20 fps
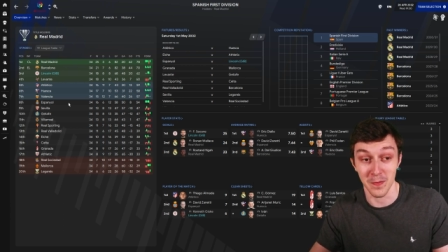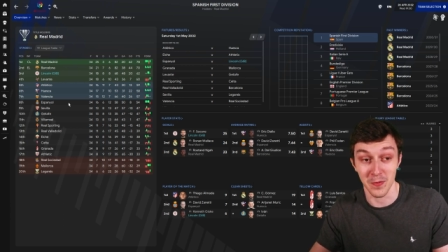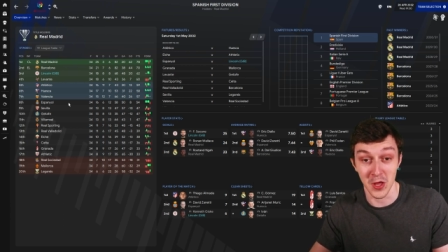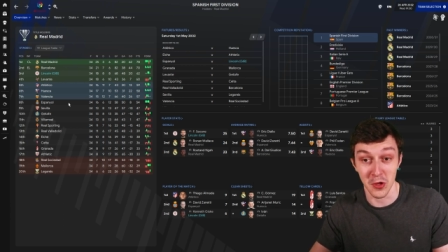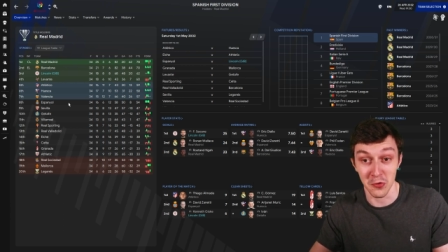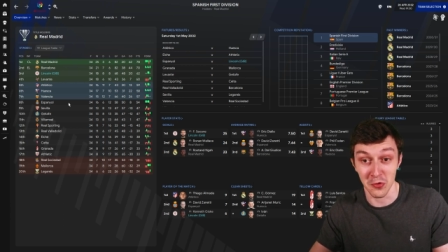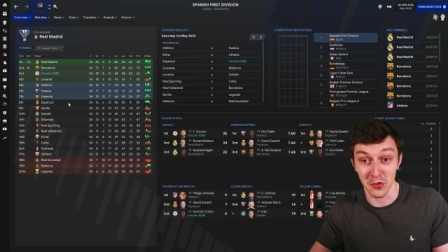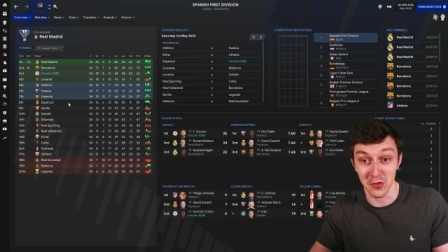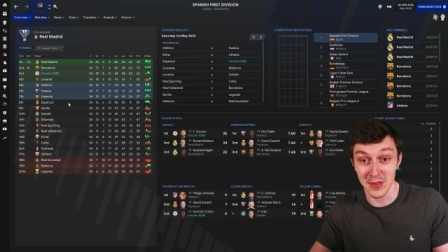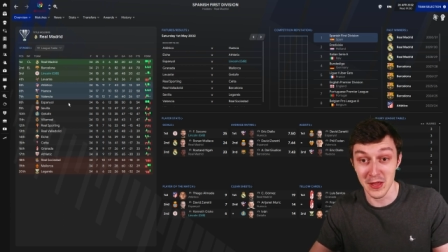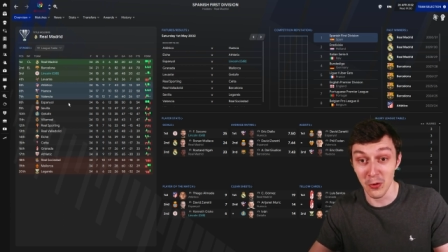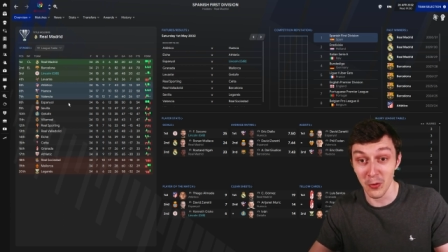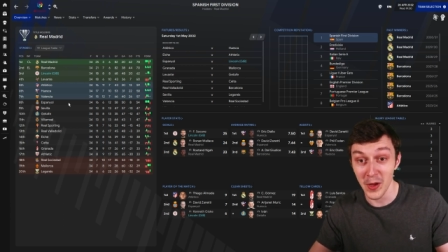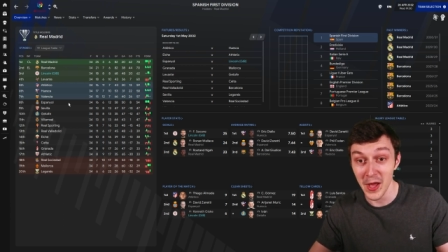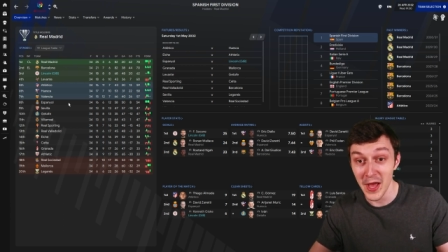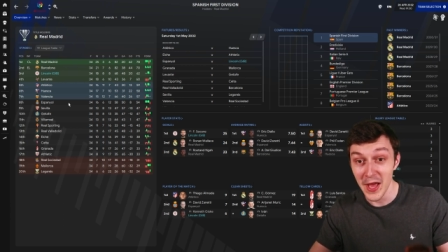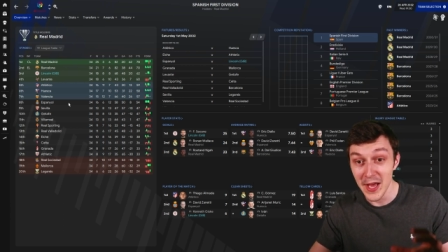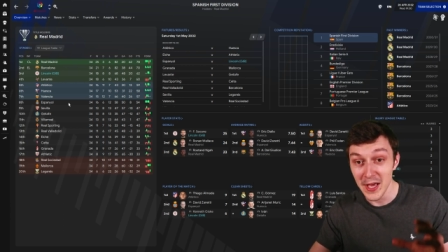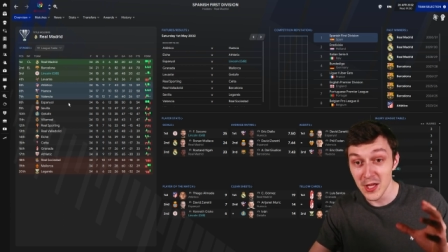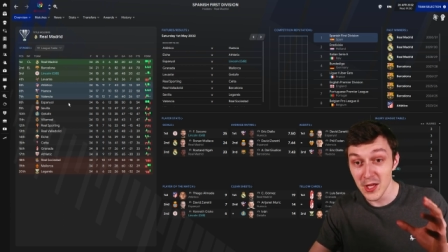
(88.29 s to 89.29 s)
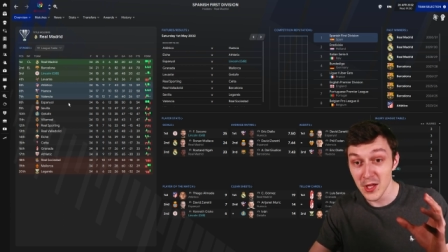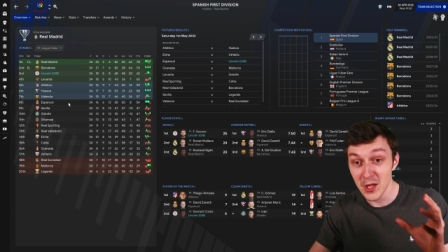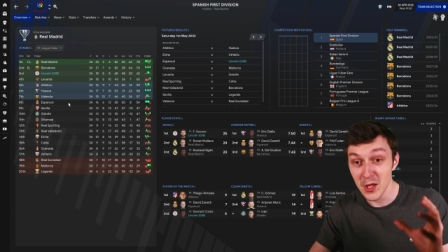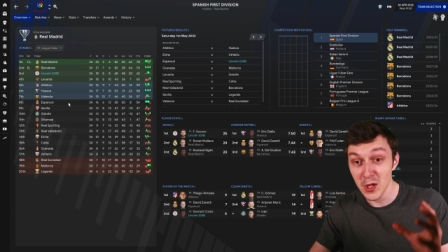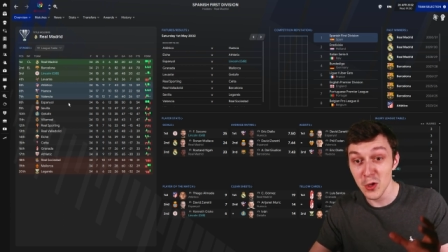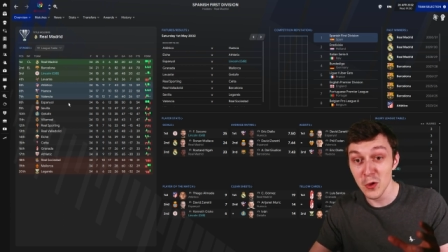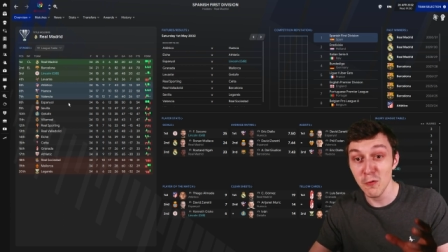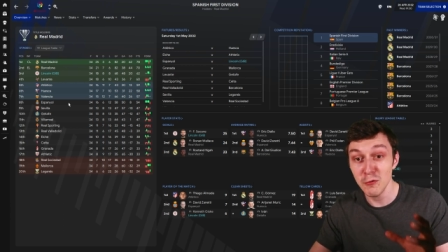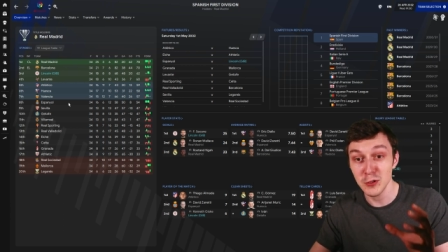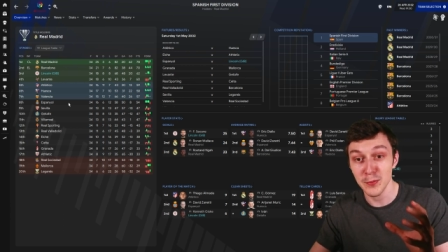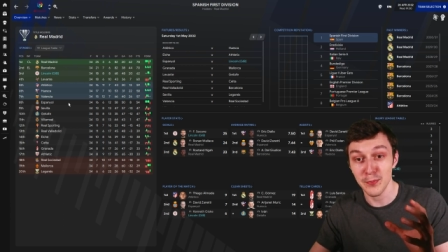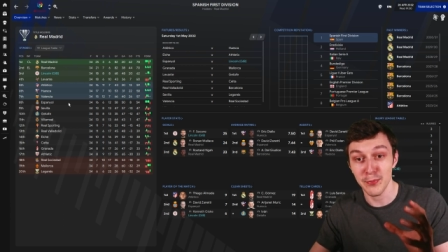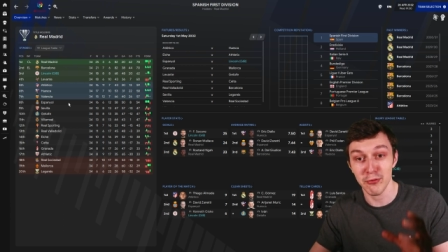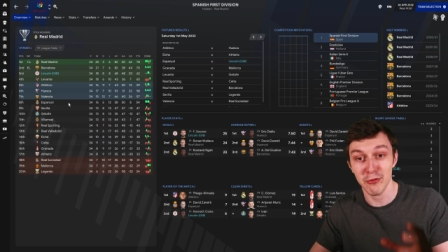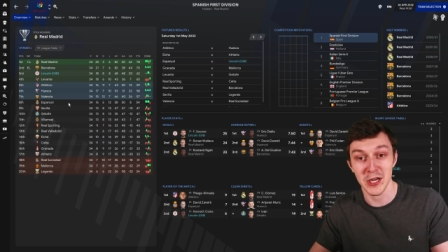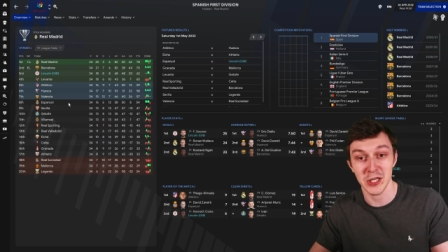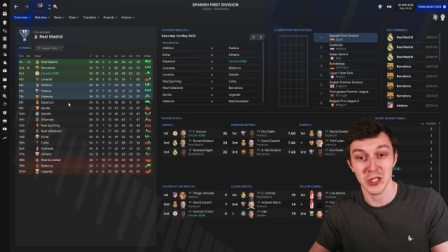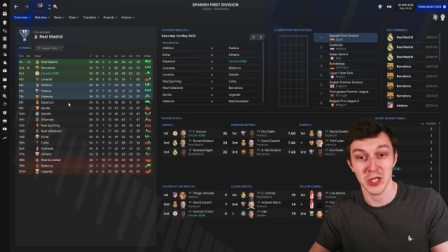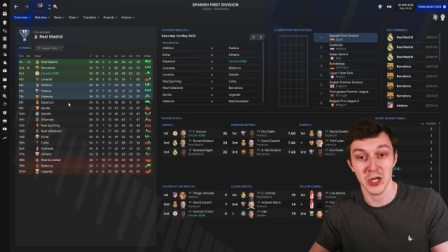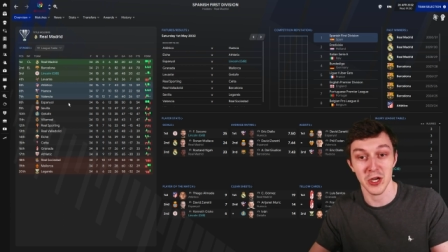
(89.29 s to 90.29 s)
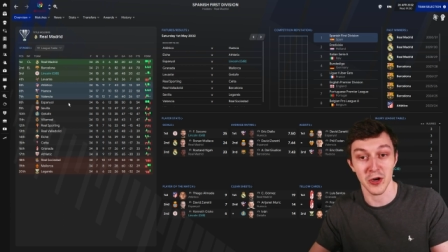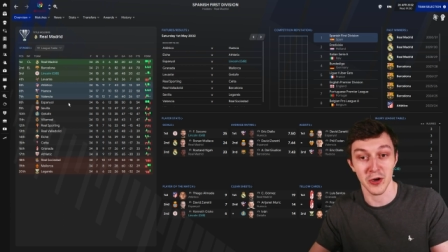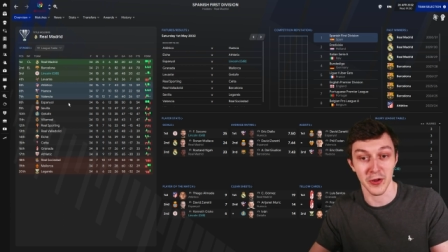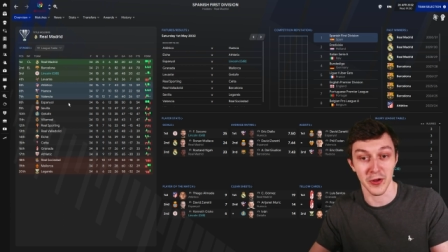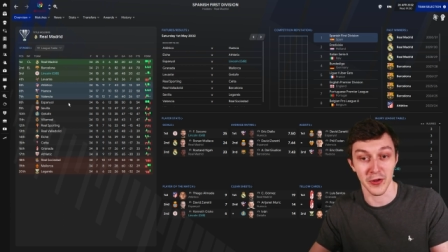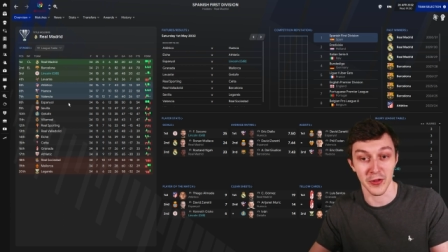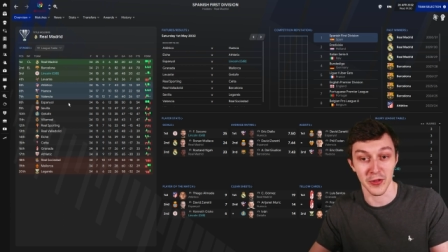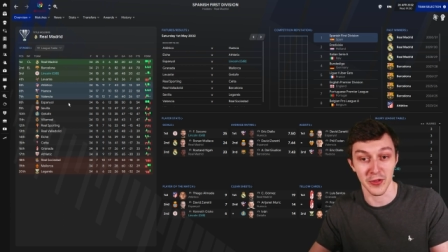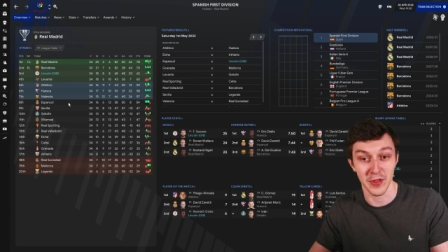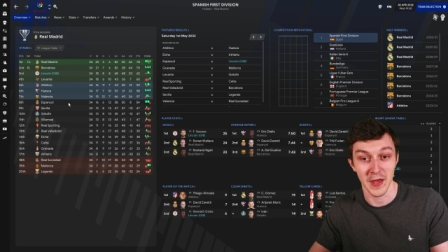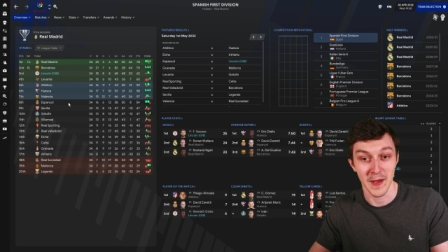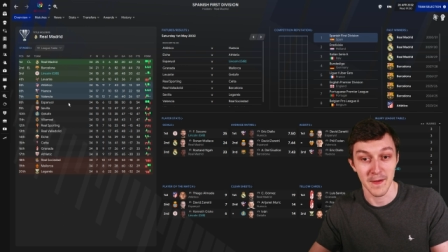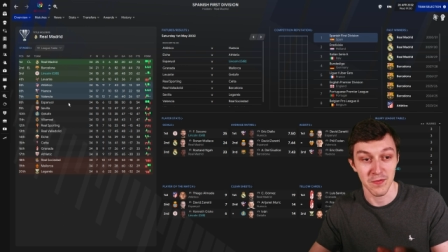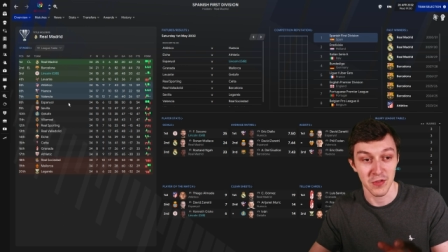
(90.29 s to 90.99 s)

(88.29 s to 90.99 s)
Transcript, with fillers: So still huge pressure on us